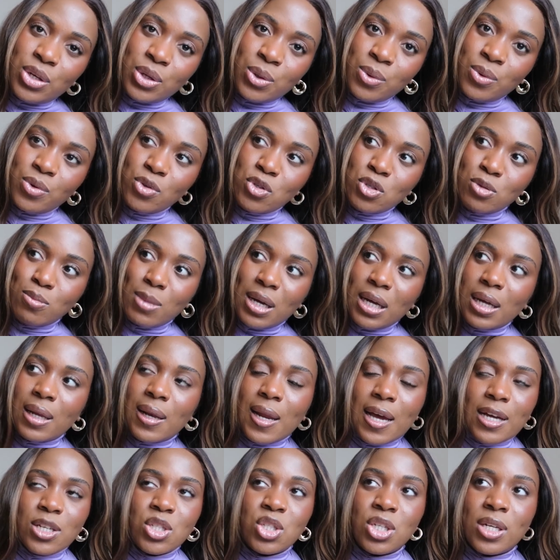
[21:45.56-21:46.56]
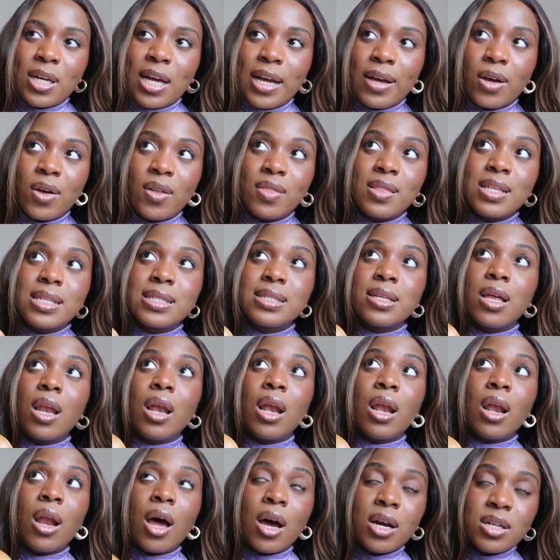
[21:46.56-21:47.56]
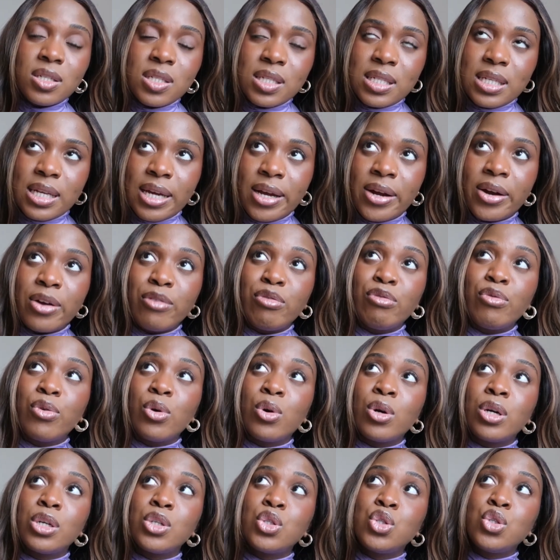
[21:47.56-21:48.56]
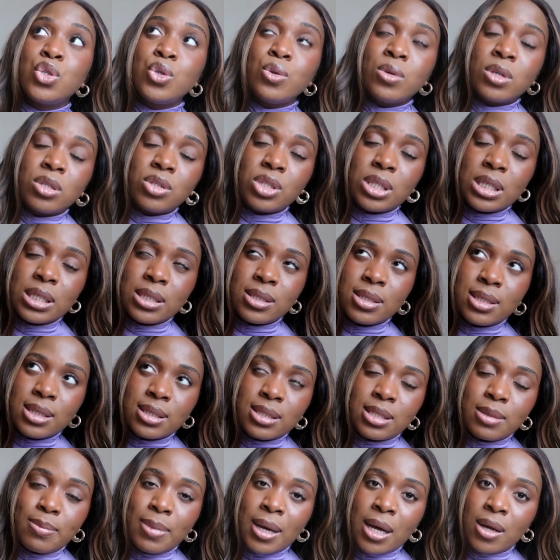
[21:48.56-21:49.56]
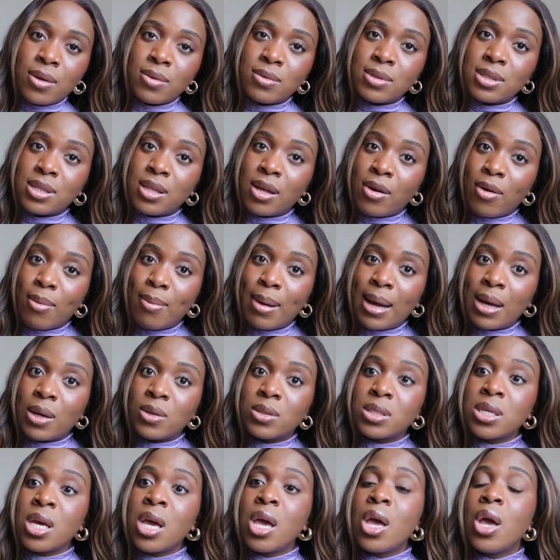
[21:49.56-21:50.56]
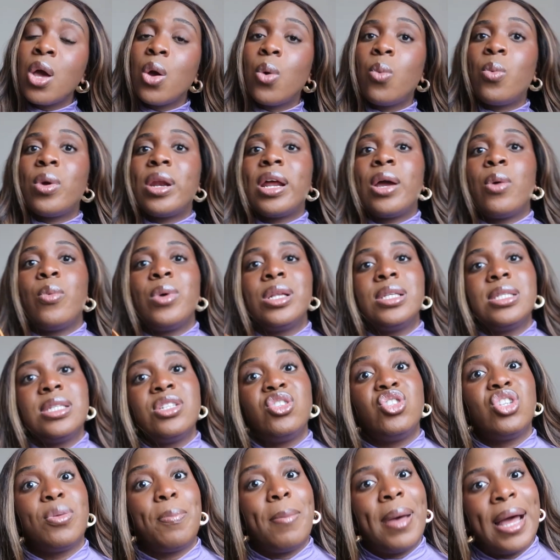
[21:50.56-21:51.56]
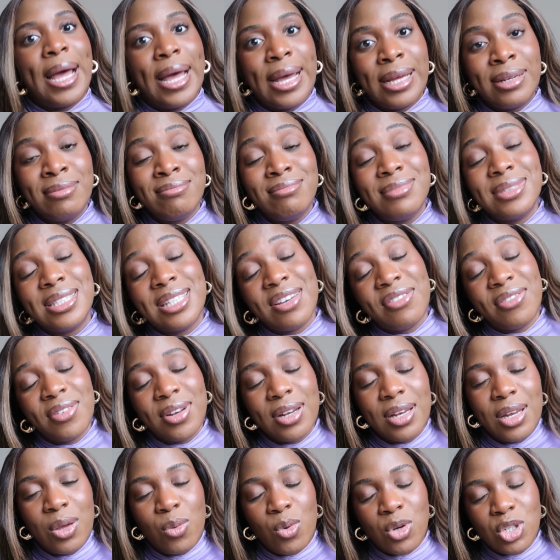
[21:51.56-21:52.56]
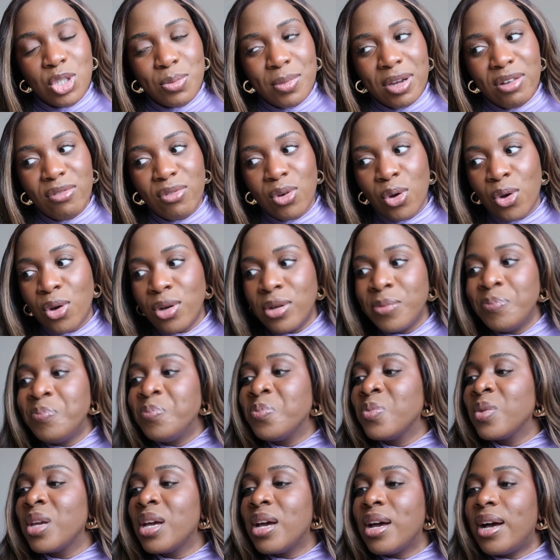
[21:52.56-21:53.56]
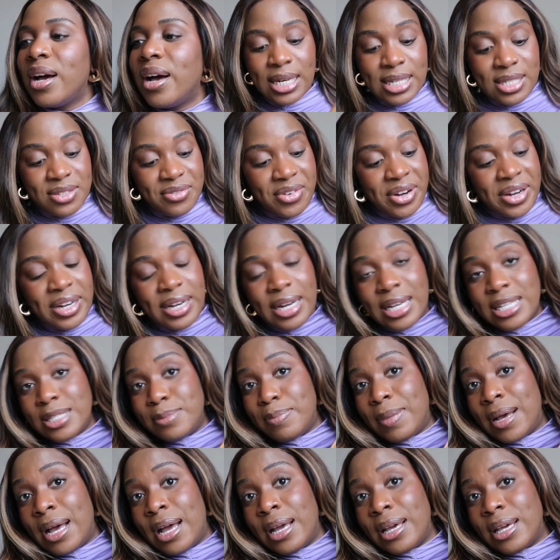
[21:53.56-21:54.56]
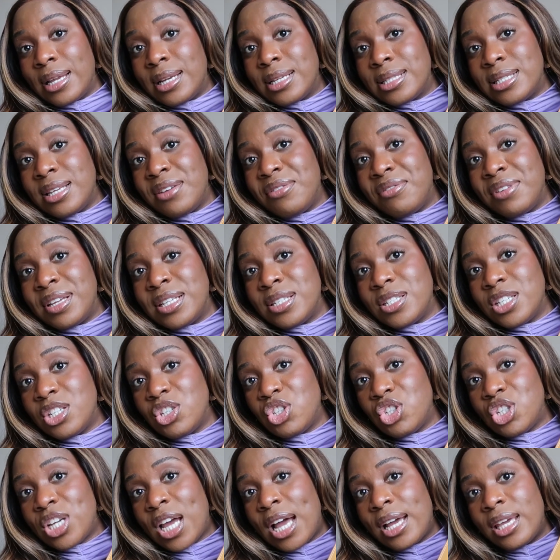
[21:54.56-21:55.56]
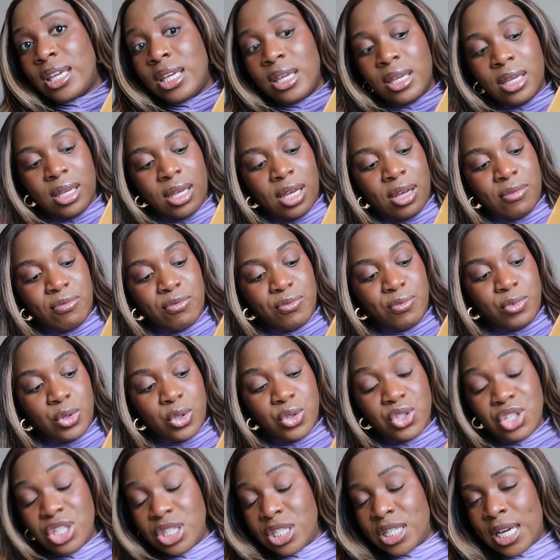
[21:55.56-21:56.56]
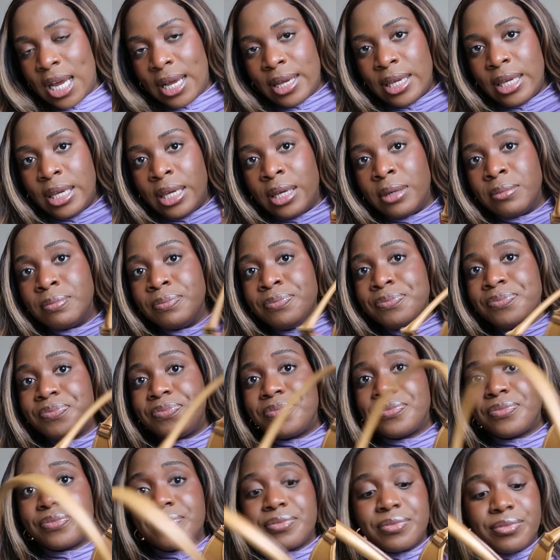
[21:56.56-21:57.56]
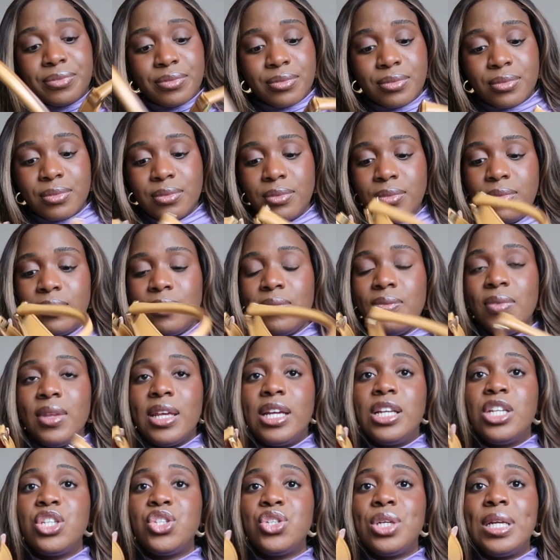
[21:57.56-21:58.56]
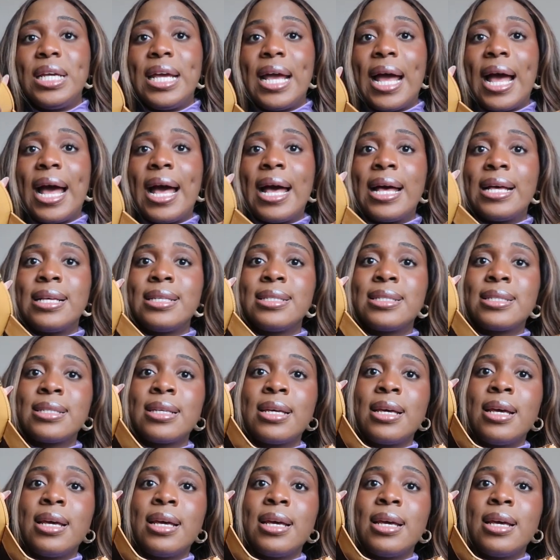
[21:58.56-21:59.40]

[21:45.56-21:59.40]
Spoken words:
new to my collection. I got this last year for £260 thereabout when I went to Japan. Definitely watch my vlog. It is a very nice bag. It is a vintage Jackie, a Gucci Jackie. Literally has